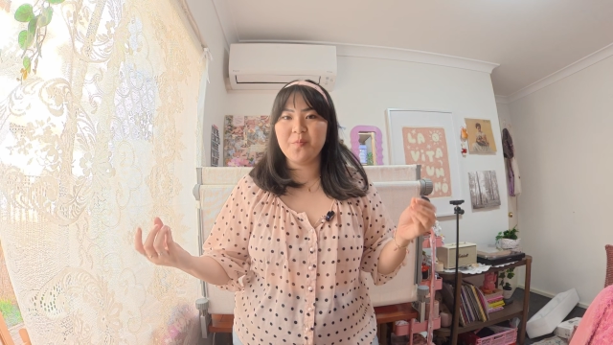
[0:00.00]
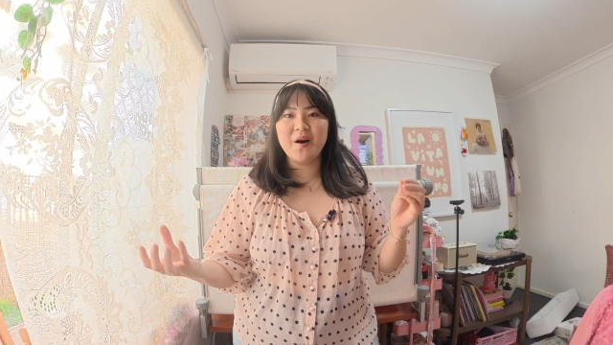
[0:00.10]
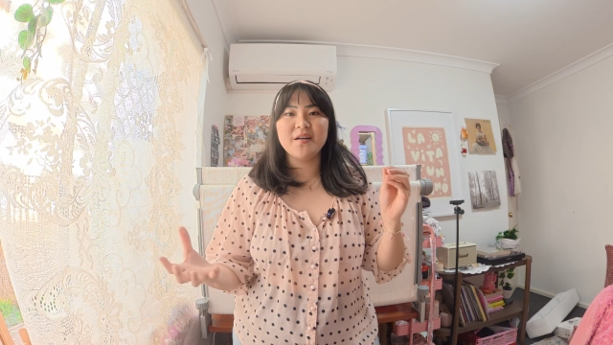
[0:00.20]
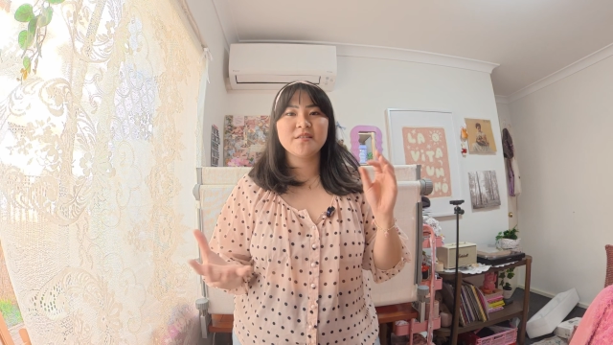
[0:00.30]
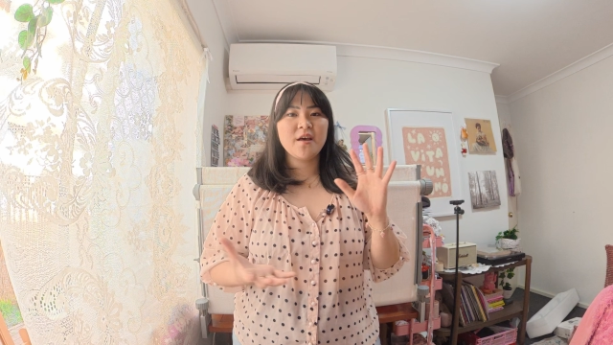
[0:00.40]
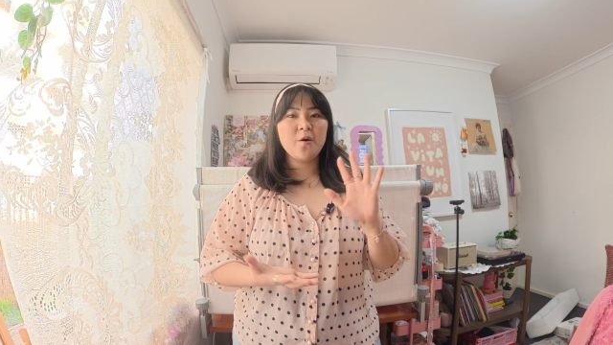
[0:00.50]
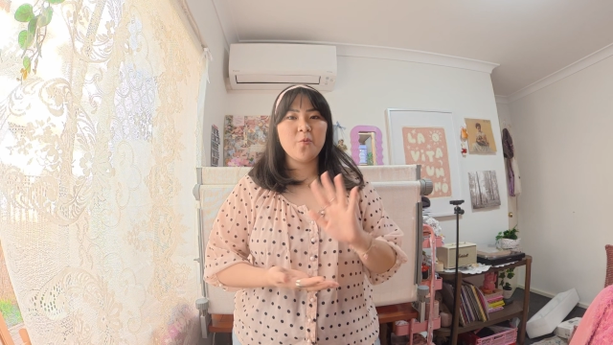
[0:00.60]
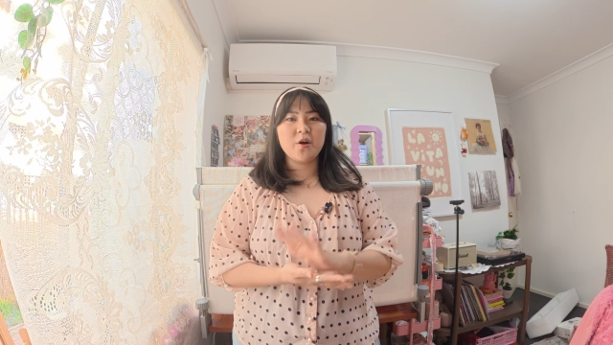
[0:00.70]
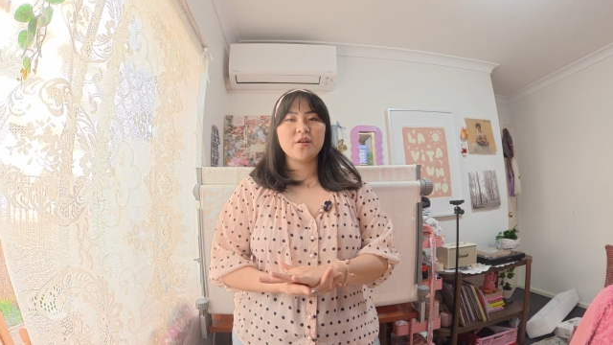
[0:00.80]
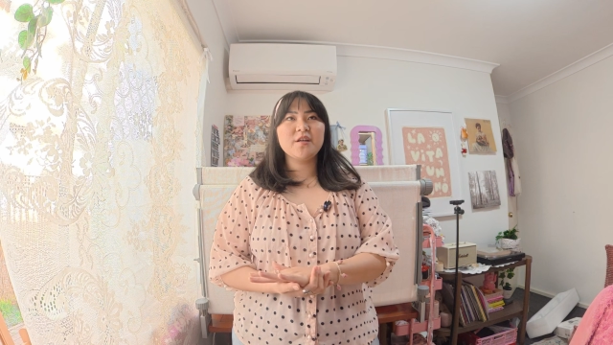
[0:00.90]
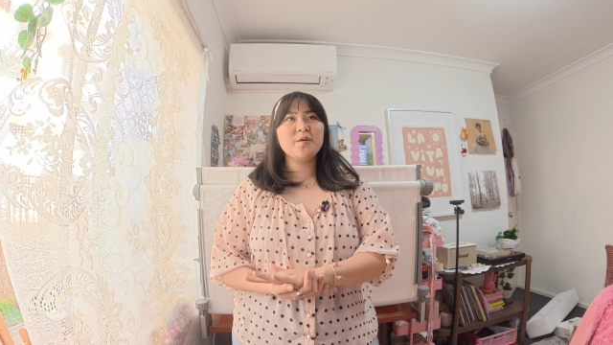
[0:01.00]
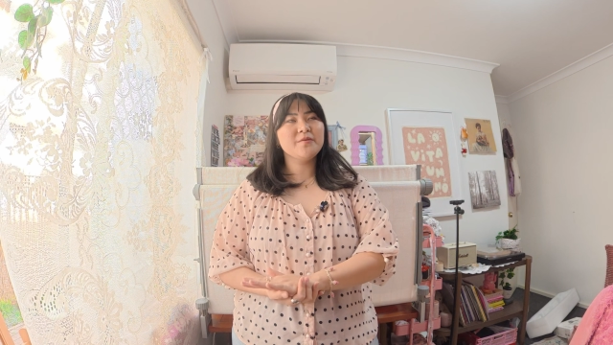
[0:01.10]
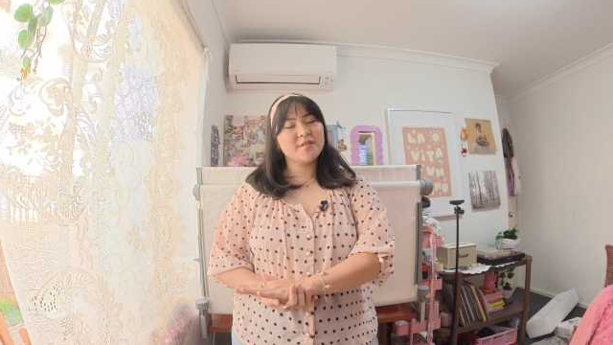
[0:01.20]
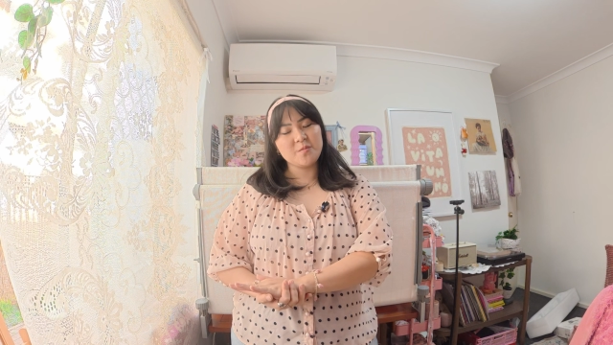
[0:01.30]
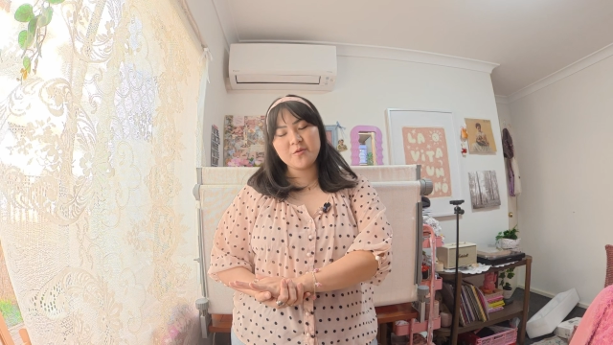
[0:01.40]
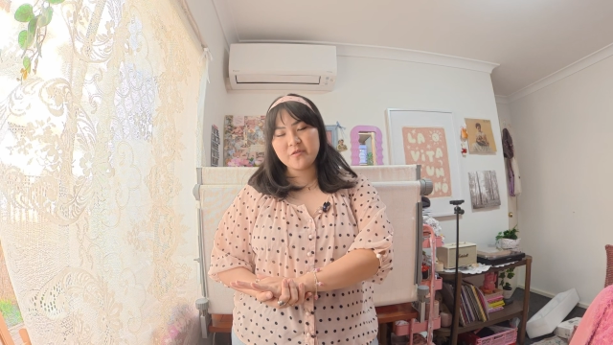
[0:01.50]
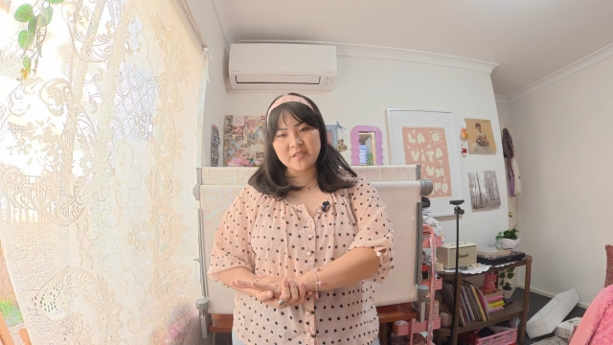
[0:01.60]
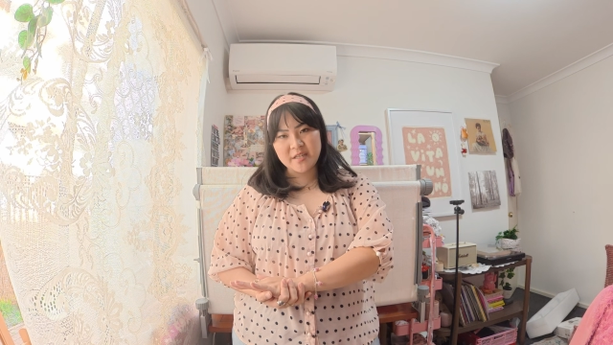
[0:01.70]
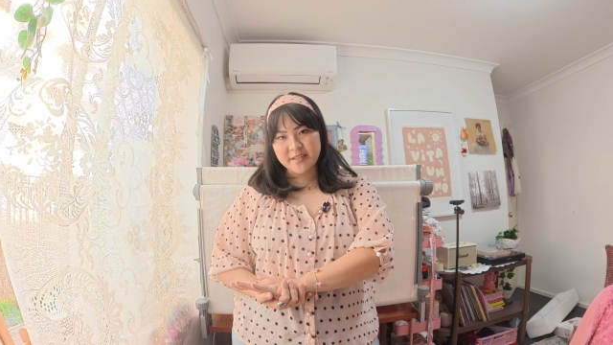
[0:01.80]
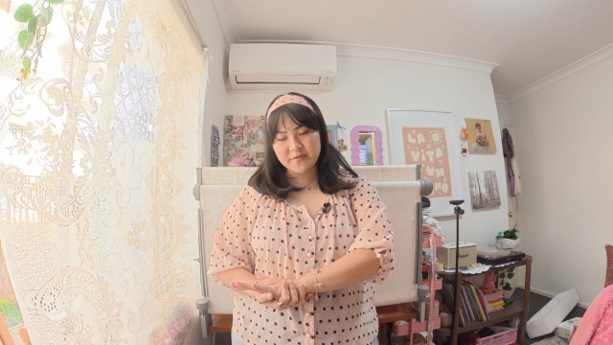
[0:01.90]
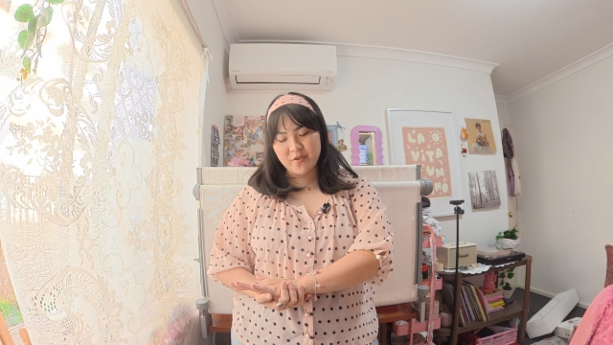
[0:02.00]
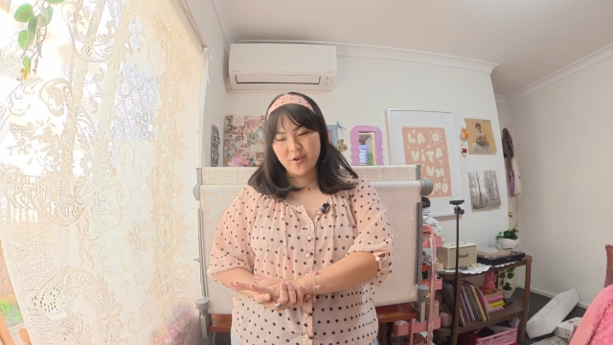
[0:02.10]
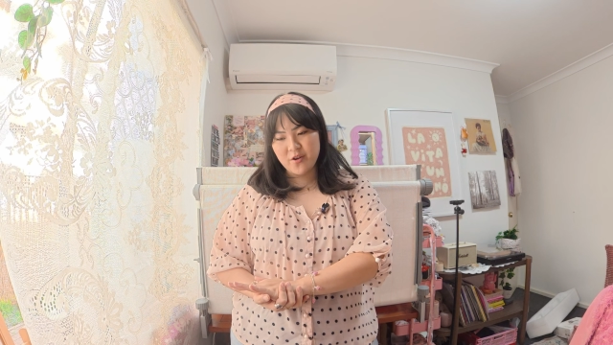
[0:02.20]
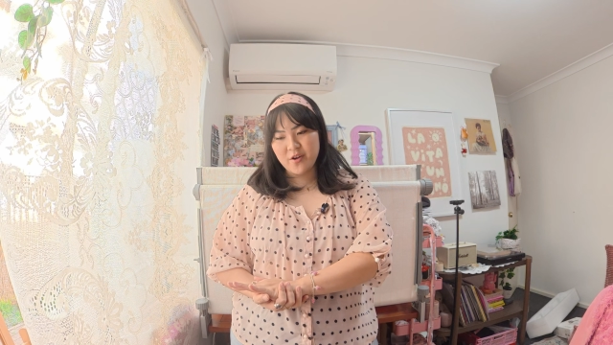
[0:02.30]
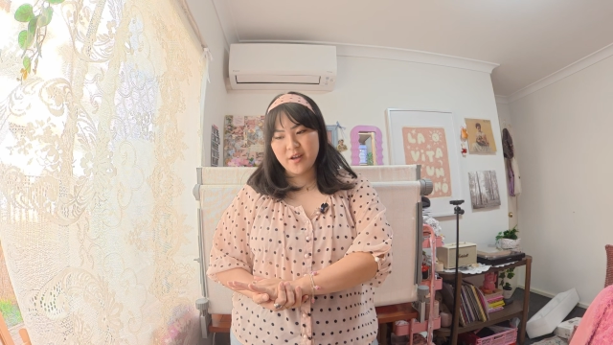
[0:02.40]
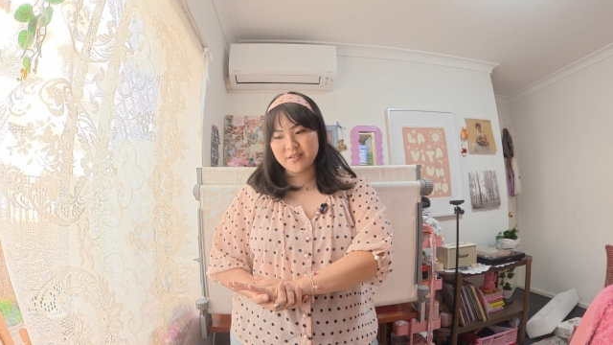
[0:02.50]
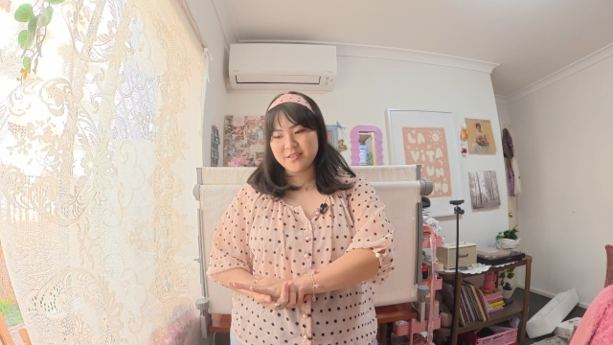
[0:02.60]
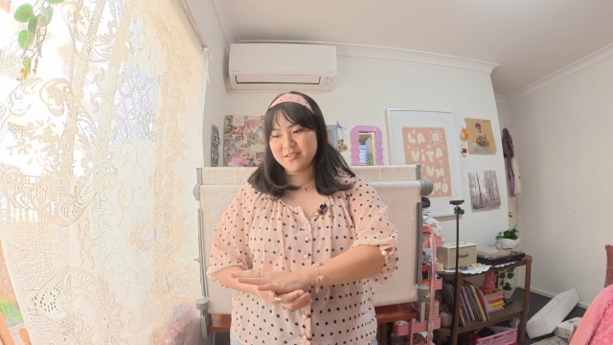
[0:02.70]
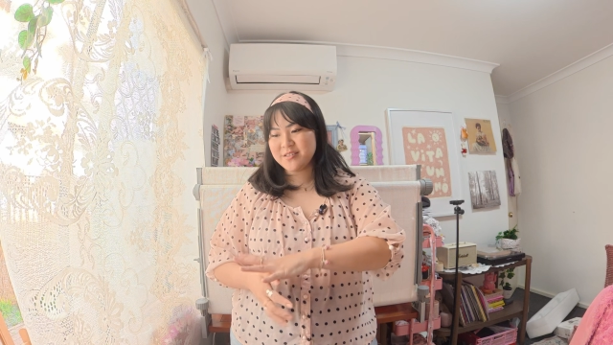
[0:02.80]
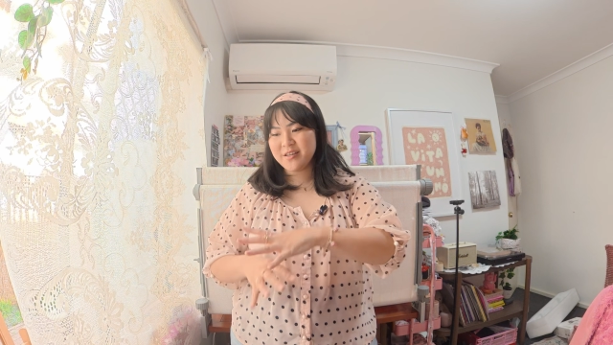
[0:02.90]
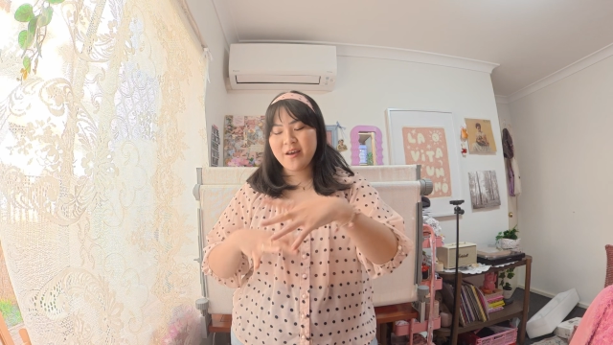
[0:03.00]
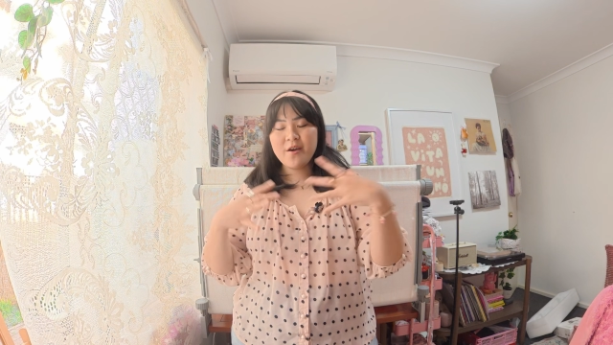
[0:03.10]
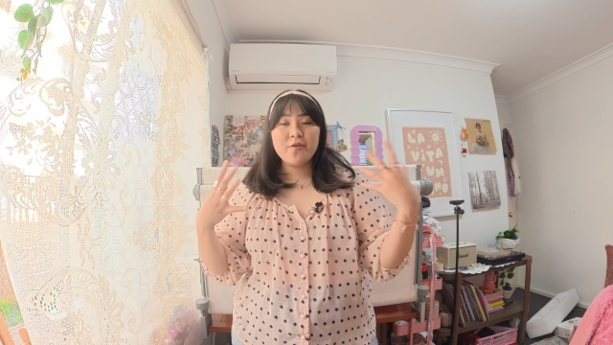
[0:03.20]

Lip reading: but we're going to keep it simple for today's video and just